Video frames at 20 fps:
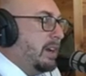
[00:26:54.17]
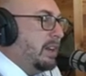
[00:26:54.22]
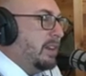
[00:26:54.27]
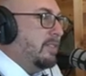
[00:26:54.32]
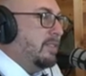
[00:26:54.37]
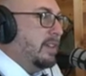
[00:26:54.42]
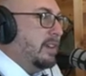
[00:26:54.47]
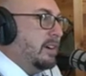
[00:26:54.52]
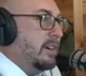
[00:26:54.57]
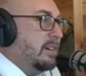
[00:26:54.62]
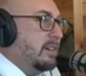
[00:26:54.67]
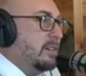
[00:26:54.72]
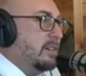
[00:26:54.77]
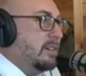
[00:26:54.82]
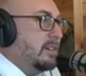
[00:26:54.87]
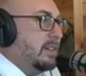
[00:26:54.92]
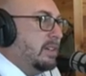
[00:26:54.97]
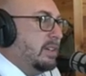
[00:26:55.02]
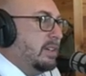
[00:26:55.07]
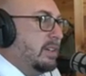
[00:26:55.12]
in there,
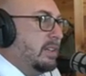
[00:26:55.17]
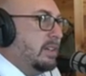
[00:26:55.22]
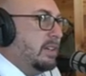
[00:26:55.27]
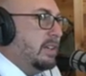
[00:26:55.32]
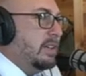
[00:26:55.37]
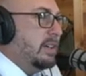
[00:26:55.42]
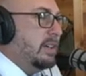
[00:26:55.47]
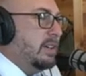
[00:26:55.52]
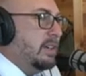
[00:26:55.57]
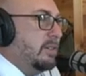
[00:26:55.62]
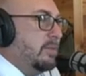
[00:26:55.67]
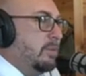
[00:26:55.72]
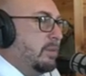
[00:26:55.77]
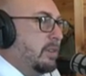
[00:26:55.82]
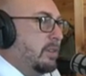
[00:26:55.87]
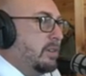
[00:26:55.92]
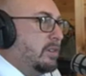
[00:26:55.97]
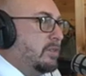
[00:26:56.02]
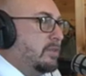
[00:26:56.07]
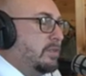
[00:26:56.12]
and
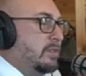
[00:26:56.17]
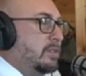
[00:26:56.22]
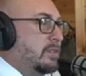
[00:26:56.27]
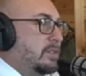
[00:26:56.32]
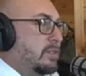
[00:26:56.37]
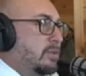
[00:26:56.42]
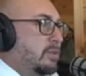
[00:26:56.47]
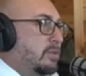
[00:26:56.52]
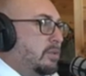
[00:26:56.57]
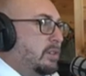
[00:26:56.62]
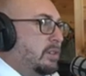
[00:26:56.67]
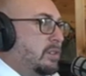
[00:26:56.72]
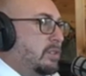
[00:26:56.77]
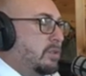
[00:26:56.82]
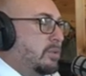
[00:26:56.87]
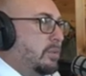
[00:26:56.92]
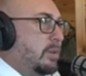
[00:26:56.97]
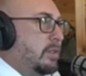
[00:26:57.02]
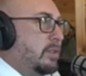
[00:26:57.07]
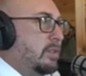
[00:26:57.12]
whether it's for storage
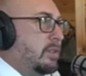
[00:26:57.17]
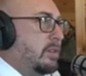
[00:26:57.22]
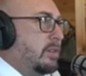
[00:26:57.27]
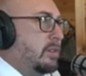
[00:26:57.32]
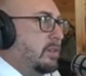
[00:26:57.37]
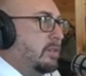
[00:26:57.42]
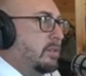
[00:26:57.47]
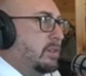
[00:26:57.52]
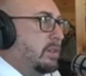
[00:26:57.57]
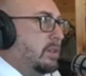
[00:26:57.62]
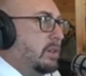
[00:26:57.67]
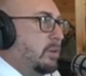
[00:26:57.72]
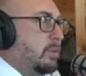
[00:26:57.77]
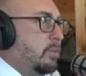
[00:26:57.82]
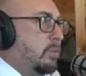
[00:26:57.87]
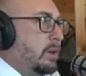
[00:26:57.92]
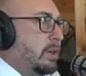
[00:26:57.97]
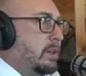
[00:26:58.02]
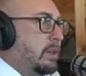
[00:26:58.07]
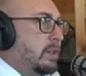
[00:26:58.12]
or whether they're
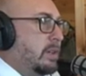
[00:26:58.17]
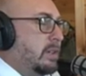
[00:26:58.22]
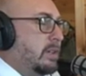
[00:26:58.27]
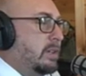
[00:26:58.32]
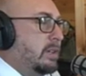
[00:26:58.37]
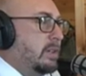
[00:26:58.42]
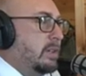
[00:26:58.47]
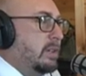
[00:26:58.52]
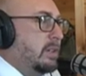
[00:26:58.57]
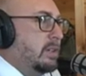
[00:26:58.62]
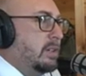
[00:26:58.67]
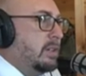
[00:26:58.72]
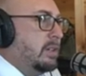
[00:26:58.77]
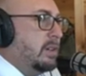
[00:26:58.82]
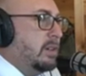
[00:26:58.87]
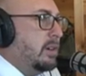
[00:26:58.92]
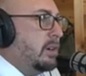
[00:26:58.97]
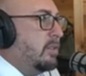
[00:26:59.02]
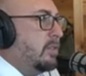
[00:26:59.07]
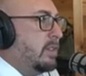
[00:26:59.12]
wanting to
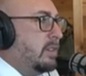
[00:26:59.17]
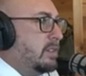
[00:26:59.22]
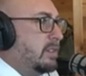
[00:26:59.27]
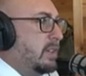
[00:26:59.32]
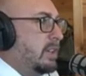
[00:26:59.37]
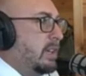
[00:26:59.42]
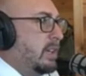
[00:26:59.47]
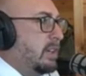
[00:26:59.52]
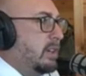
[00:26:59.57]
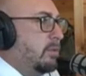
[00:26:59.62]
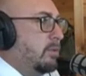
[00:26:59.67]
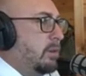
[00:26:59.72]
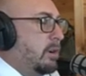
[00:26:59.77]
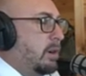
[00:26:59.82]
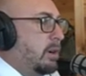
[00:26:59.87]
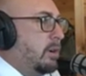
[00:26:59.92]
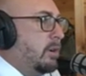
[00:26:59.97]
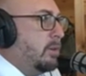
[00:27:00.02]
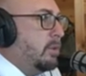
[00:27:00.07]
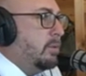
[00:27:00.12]
turn this thing into a
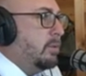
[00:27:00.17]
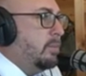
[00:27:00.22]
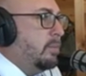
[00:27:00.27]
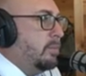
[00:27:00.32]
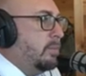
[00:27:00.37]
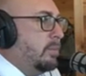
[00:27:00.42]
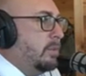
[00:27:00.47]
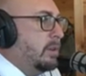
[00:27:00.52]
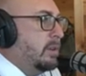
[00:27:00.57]
home.